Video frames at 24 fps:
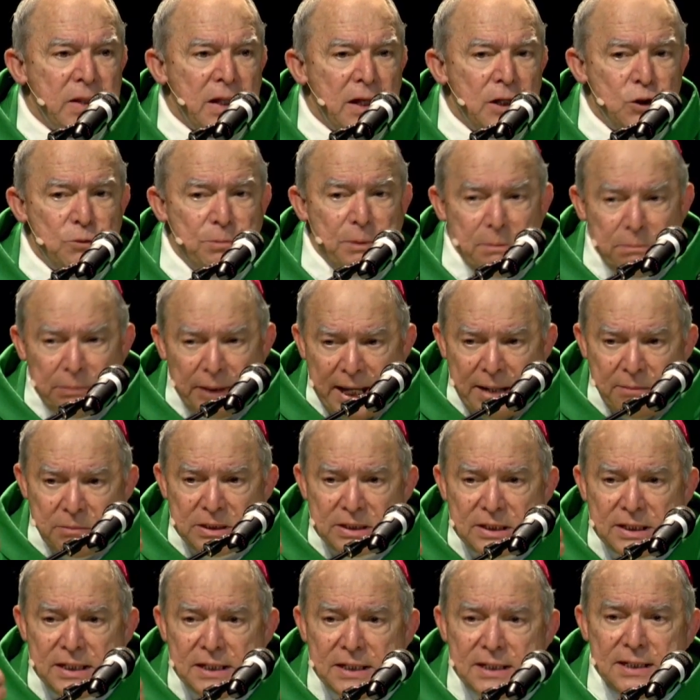to be blameless
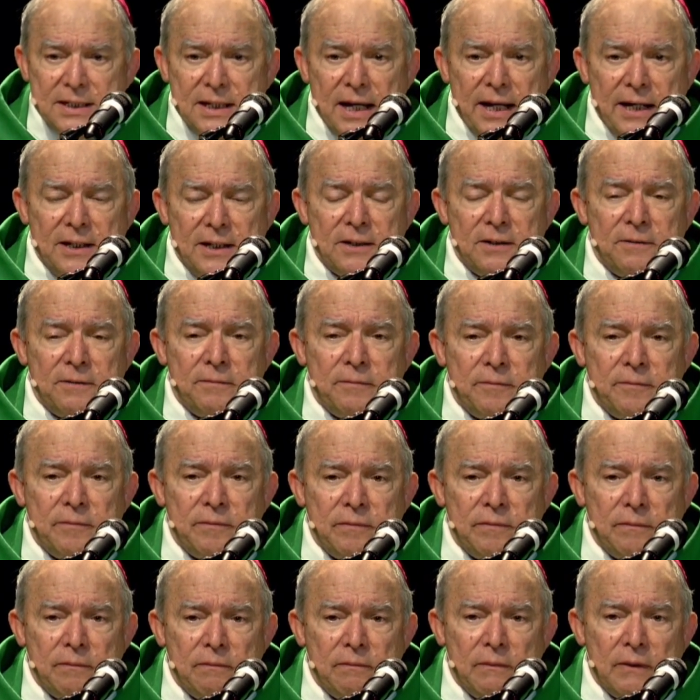in his sight,
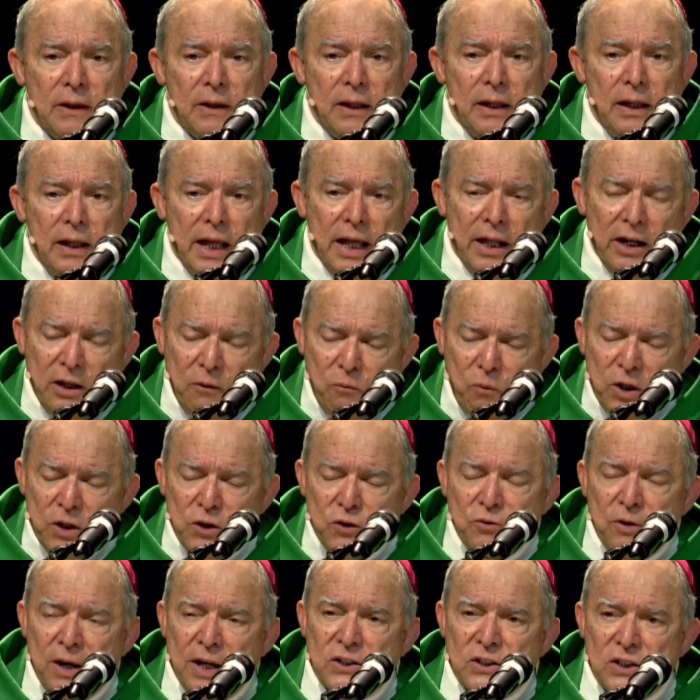and in one
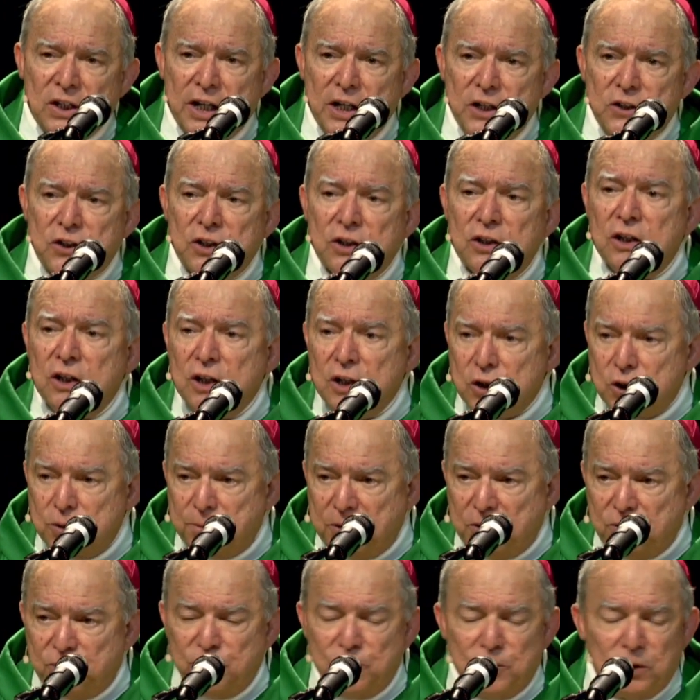translation, to be
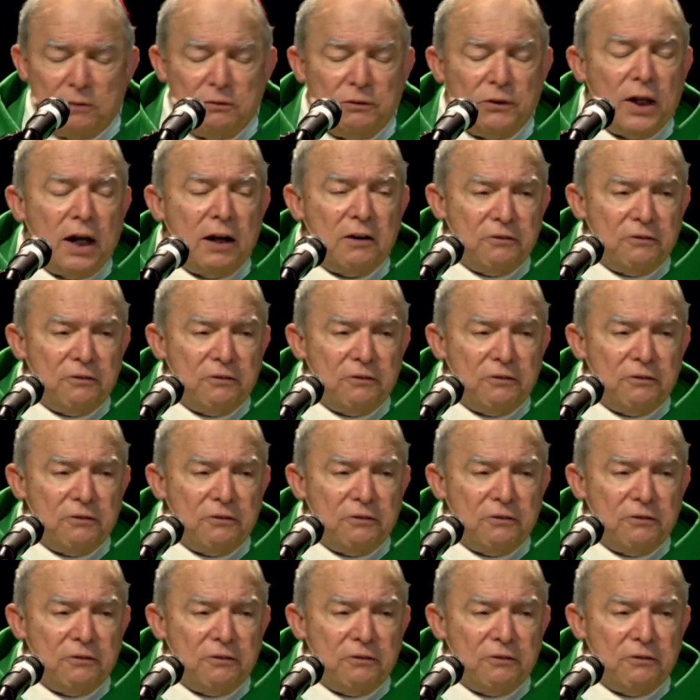full of love.